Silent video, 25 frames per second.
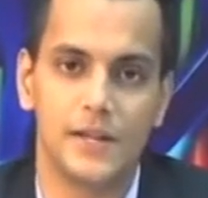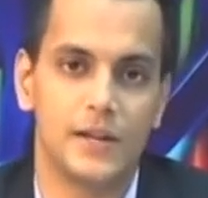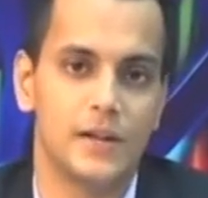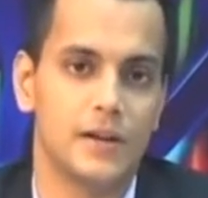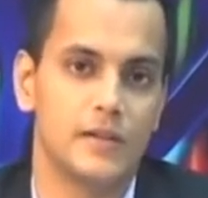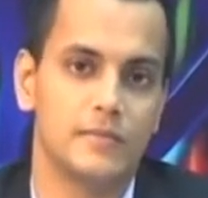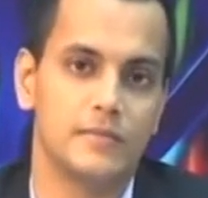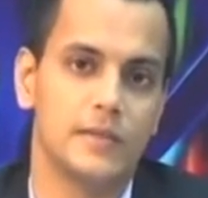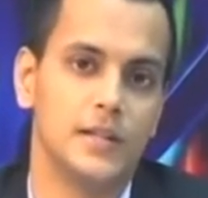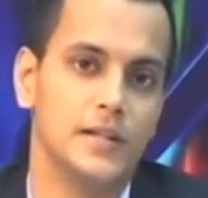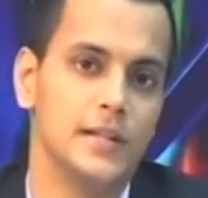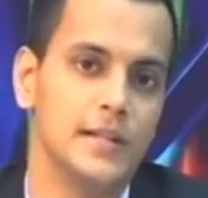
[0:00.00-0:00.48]

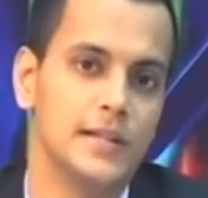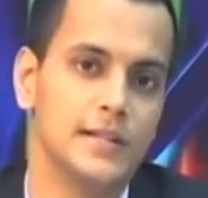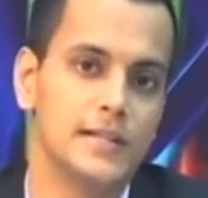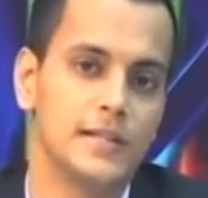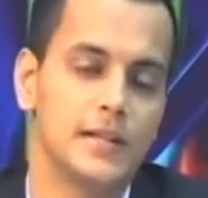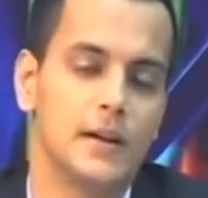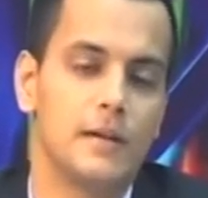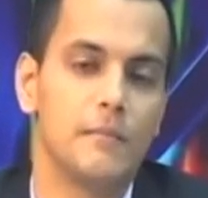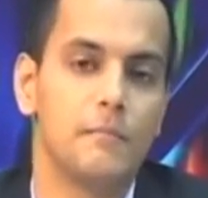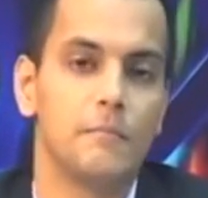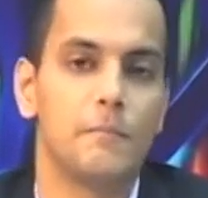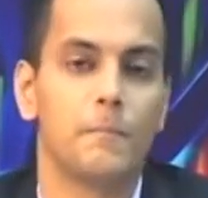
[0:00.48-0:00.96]
is
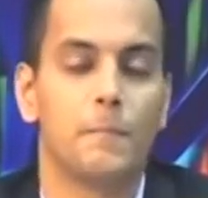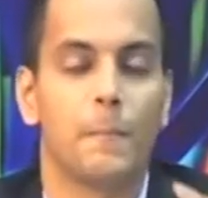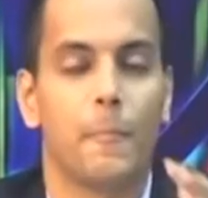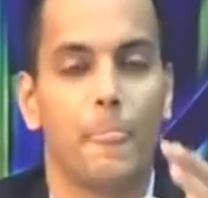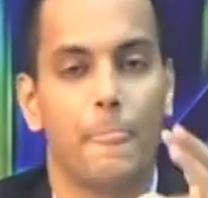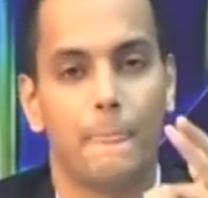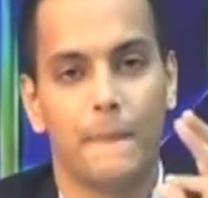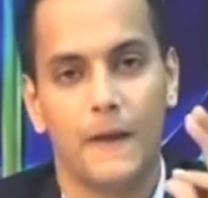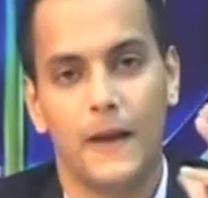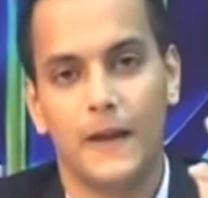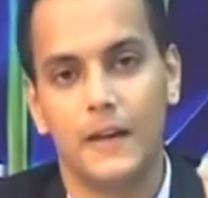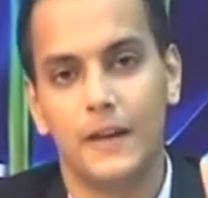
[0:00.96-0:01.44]
physically
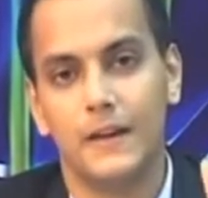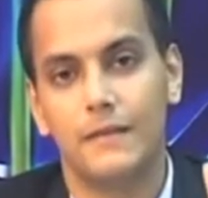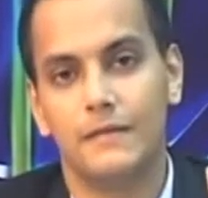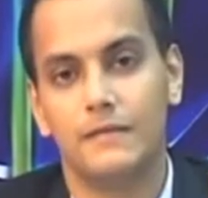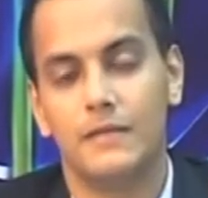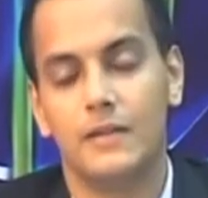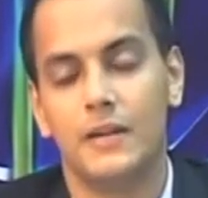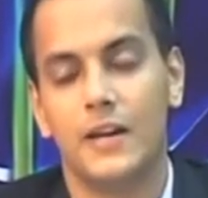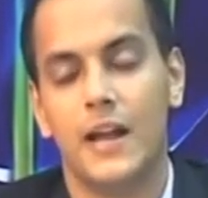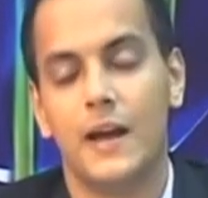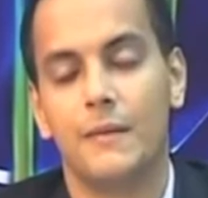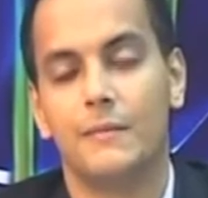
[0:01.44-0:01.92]

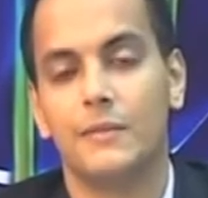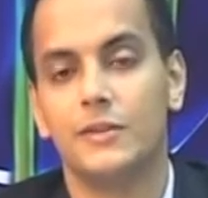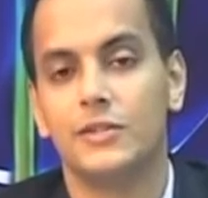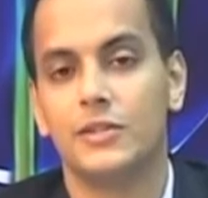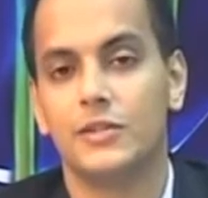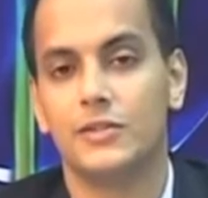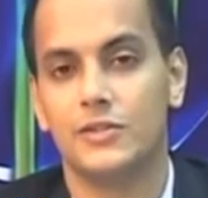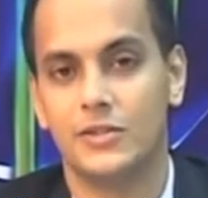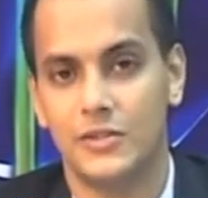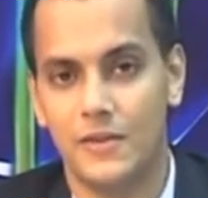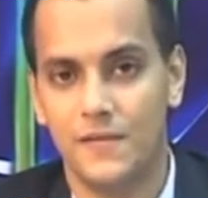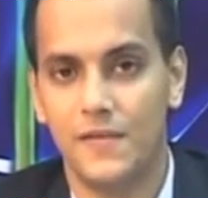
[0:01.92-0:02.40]
possible for
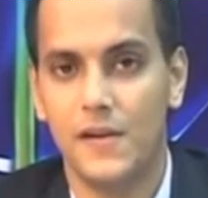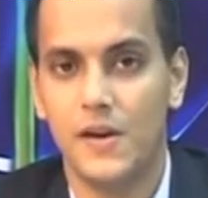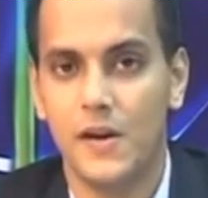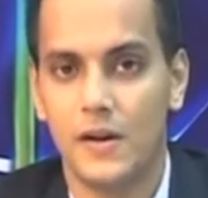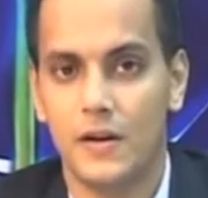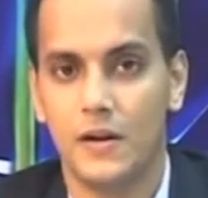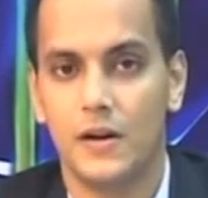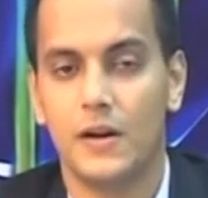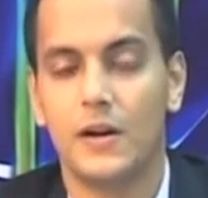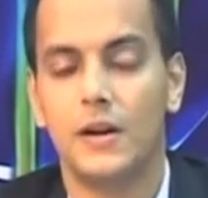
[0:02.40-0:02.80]
one to